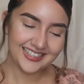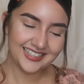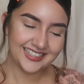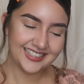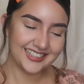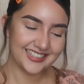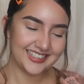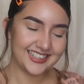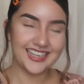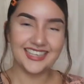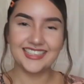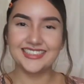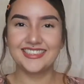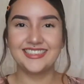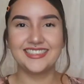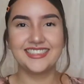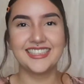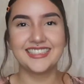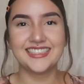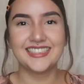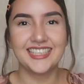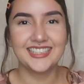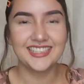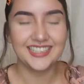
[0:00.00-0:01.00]
Guys, you guys
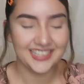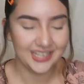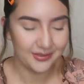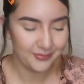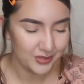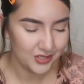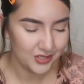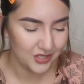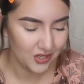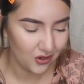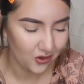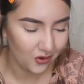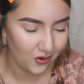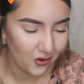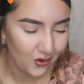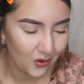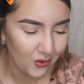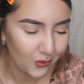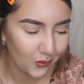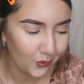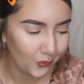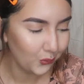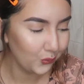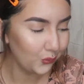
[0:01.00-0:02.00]
have to let me know.
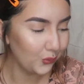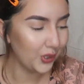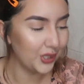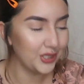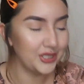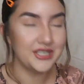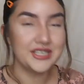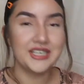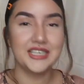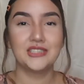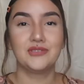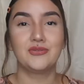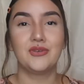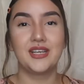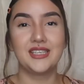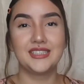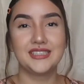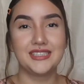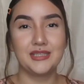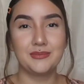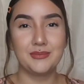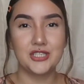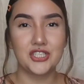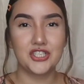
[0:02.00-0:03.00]
What do you guys want to see
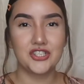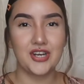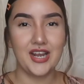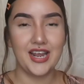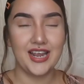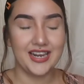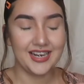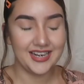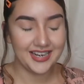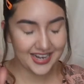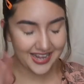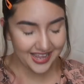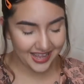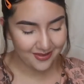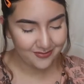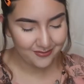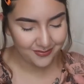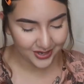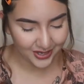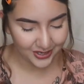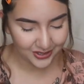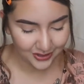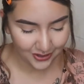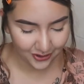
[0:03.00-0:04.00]
me try? Let me
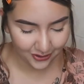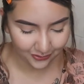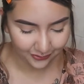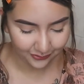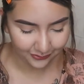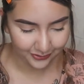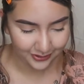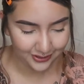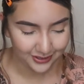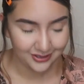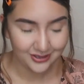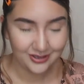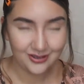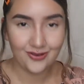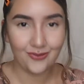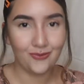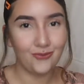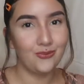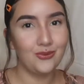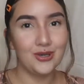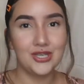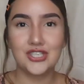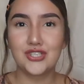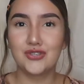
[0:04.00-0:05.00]
know
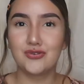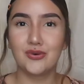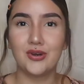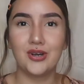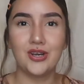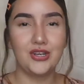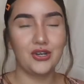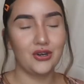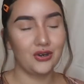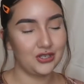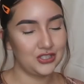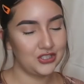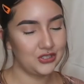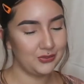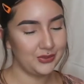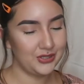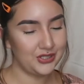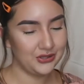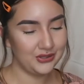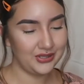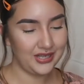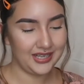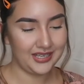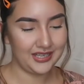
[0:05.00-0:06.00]
which one, or should we do
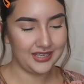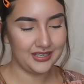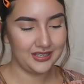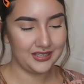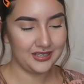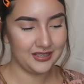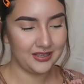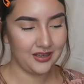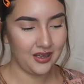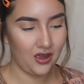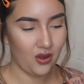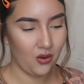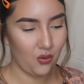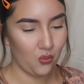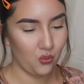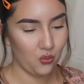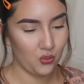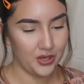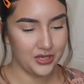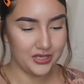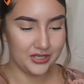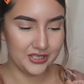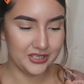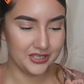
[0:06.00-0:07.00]
like
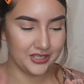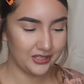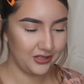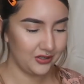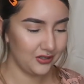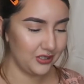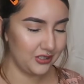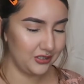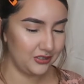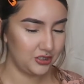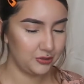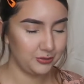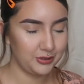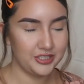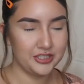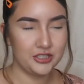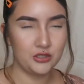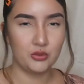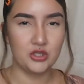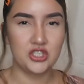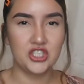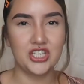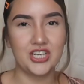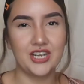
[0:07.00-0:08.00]
one look, or should we
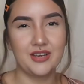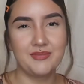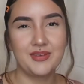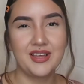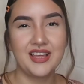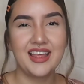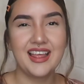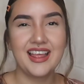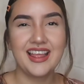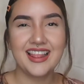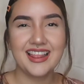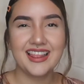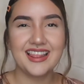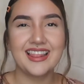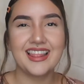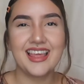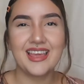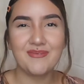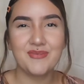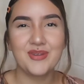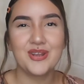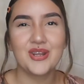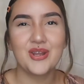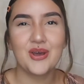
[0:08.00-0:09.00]
switch it up? Let me
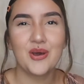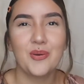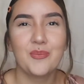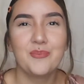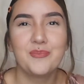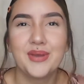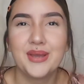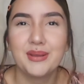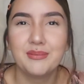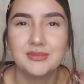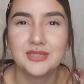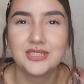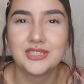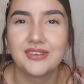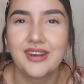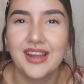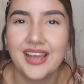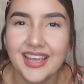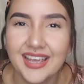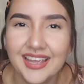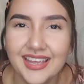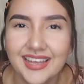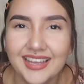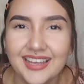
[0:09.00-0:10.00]
know, babes,
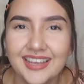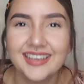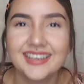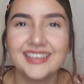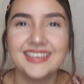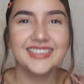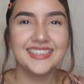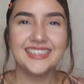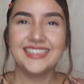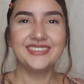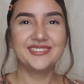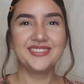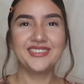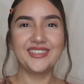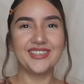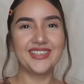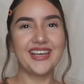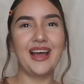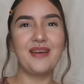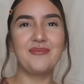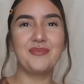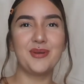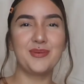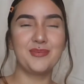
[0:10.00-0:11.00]
alright? Oh, I'm so
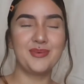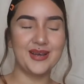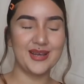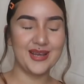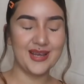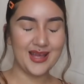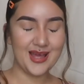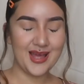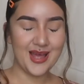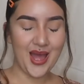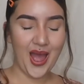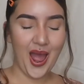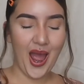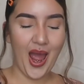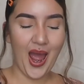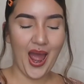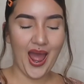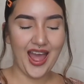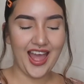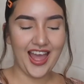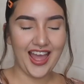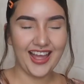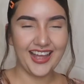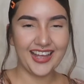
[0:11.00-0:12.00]
happy, but
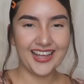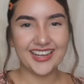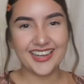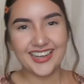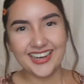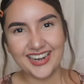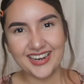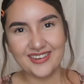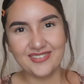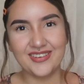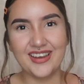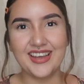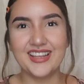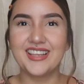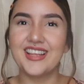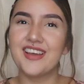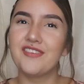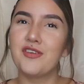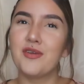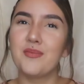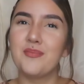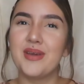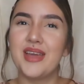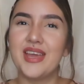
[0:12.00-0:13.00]
alright, well, I love you,
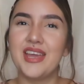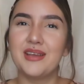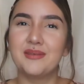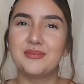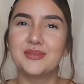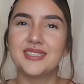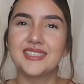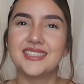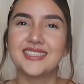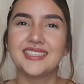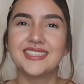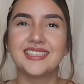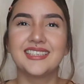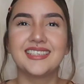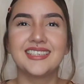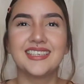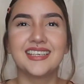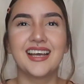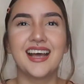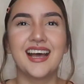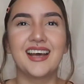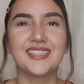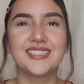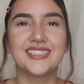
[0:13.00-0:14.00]
babes.
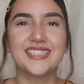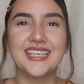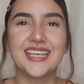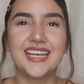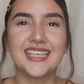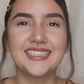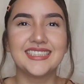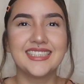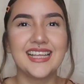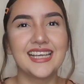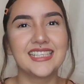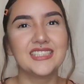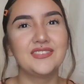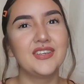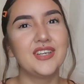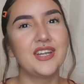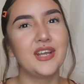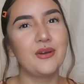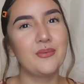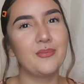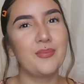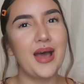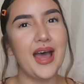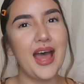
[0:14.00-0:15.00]
I'll see you guys next video.
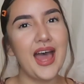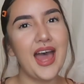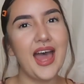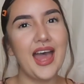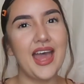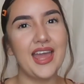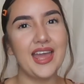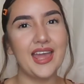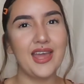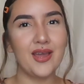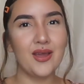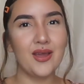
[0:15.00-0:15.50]
Bye.